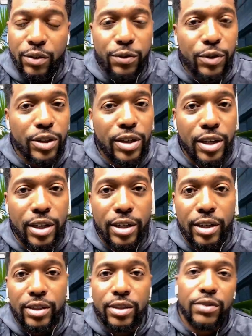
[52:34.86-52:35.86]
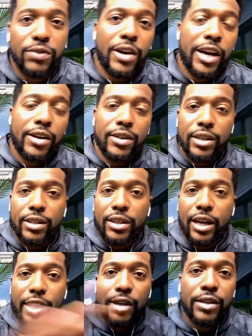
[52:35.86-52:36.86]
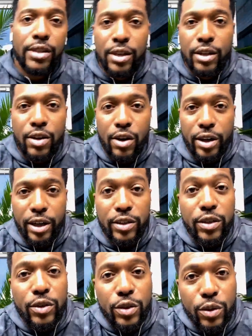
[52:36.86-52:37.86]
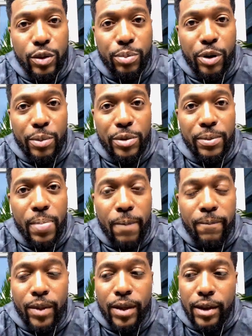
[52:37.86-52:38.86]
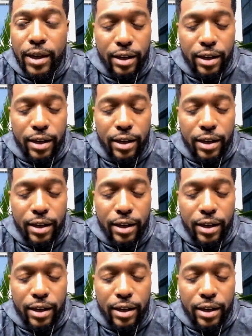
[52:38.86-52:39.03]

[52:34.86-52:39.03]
So the first thing he does is fire the entire cardiac surgical department, mm.